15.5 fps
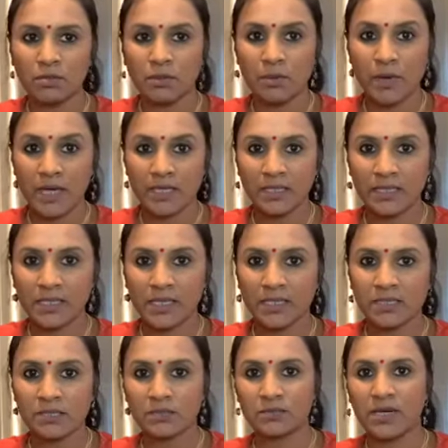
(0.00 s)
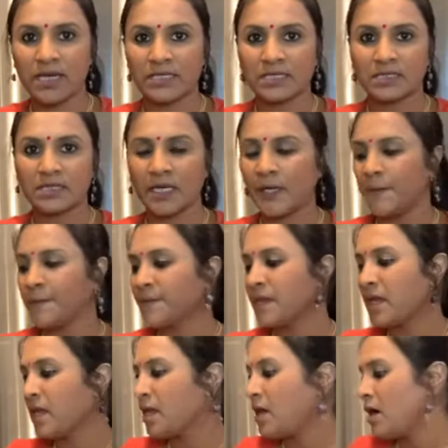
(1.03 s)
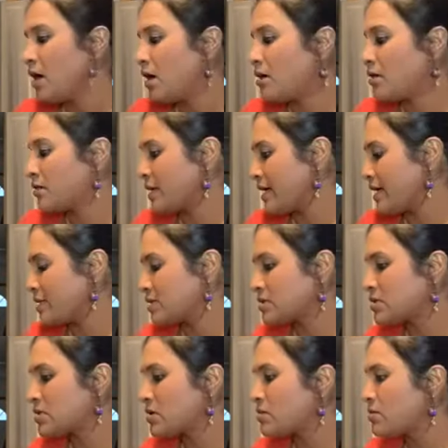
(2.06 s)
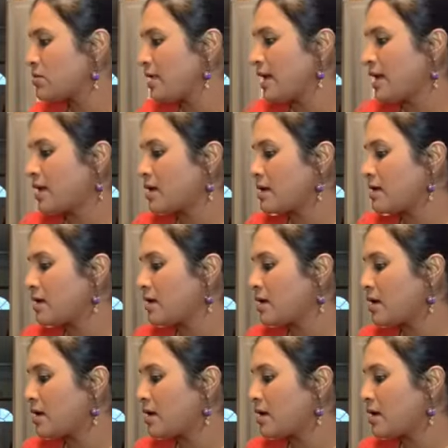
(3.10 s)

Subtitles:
when it has to rest, yeah? All right, so then,